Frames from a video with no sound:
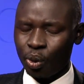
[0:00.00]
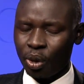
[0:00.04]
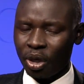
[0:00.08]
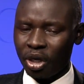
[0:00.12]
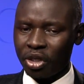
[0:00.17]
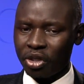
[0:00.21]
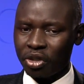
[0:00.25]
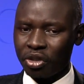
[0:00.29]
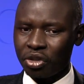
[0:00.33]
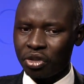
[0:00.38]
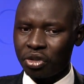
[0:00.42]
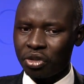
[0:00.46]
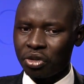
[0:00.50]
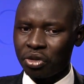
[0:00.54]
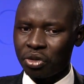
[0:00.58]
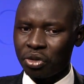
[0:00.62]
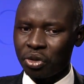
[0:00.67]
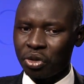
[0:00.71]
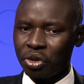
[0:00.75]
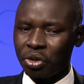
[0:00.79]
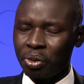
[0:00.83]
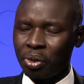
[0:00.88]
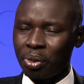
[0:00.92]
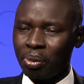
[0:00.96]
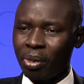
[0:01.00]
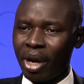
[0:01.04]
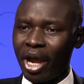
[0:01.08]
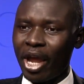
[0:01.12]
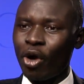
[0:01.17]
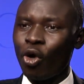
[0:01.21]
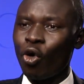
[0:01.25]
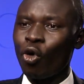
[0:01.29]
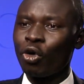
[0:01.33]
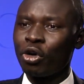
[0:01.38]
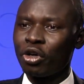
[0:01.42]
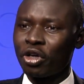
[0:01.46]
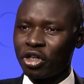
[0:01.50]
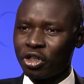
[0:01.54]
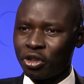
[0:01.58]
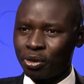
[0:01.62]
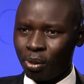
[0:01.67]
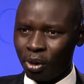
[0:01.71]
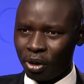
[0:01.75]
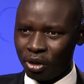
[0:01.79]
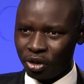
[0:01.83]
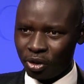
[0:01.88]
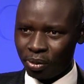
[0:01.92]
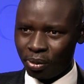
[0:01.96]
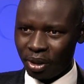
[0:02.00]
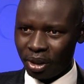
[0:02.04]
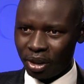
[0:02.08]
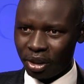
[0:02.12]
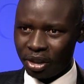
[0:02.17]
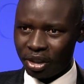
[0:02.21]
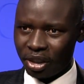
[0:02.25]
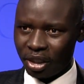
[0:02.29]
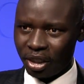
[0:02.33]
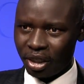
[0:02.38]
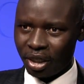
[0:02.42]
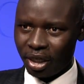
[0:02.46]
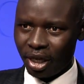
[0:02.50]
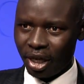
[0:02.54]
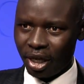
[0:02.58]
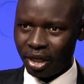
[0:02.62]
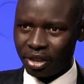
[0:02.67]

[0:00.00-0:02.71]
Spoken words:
what is my own responsibility